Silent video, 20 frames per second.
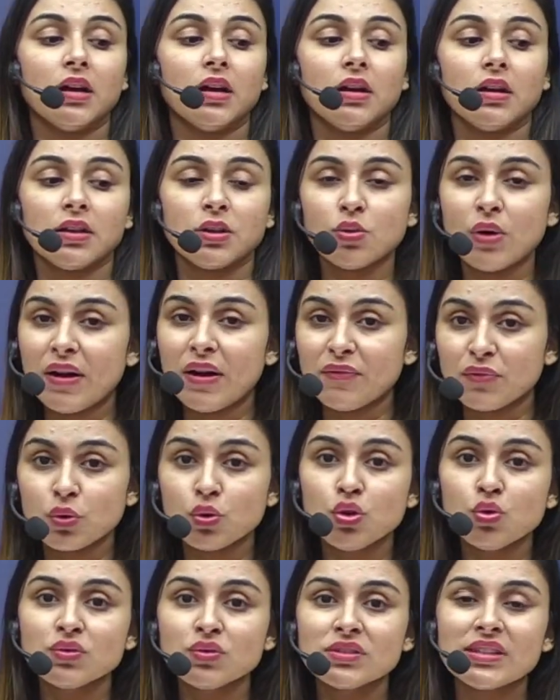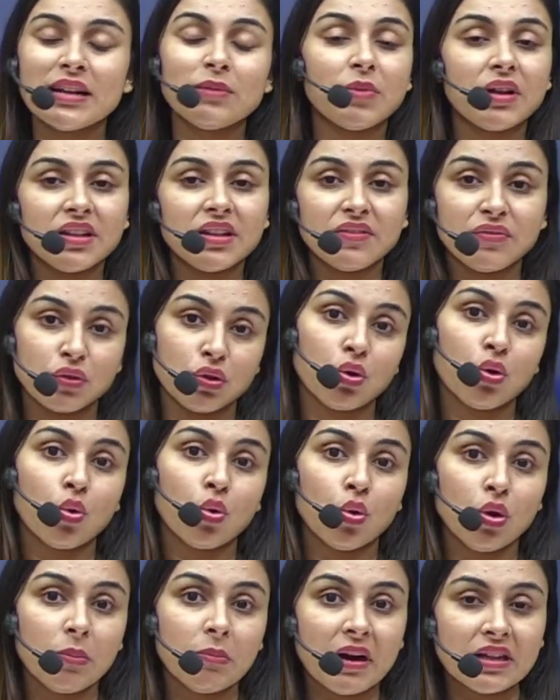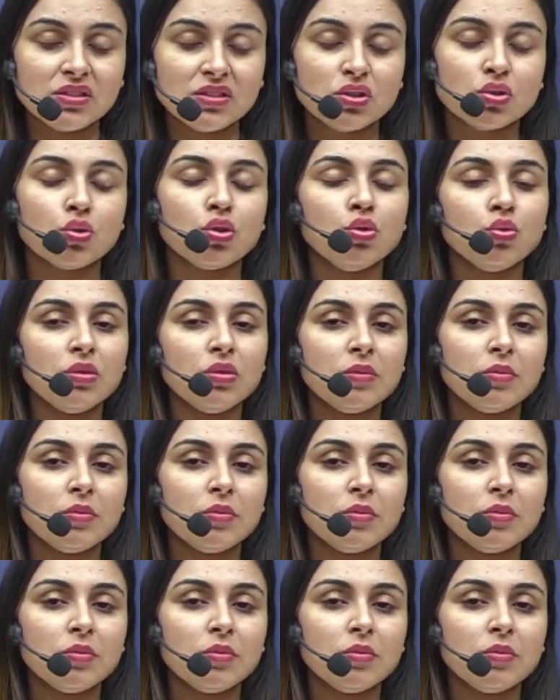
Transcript: you have to use that money for the whole month. So you will